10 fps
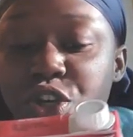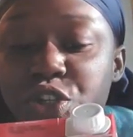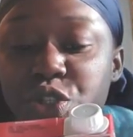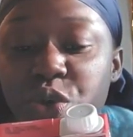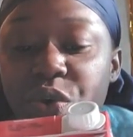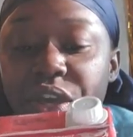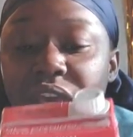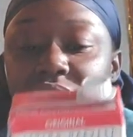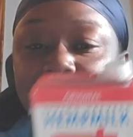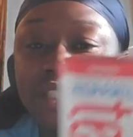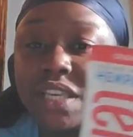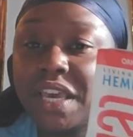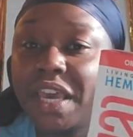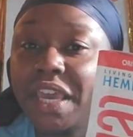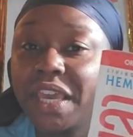So it
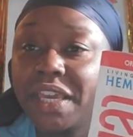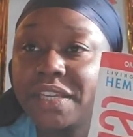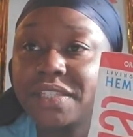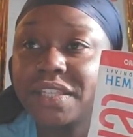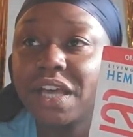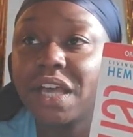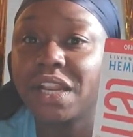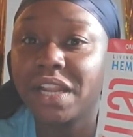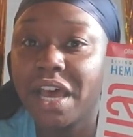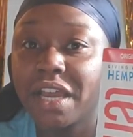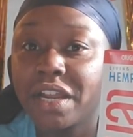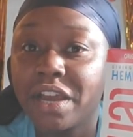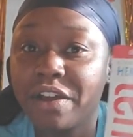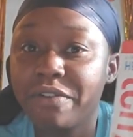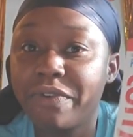contains a lot
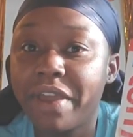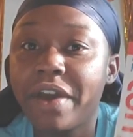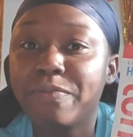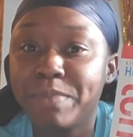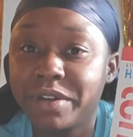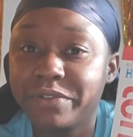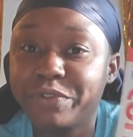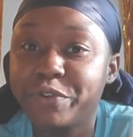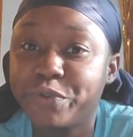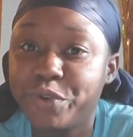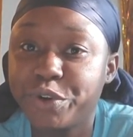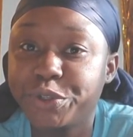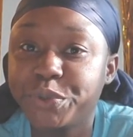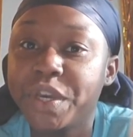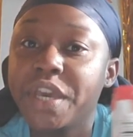of health benefit for
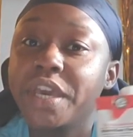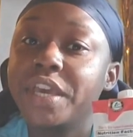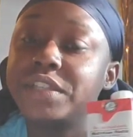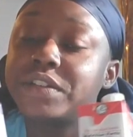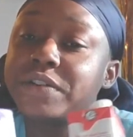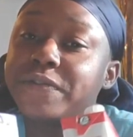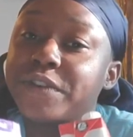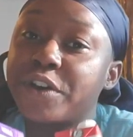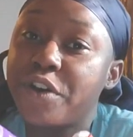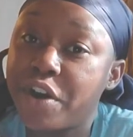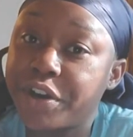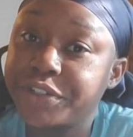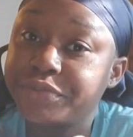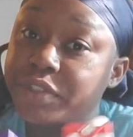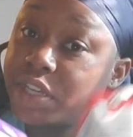you. It's good for the
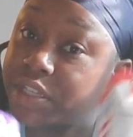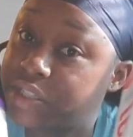heart and it's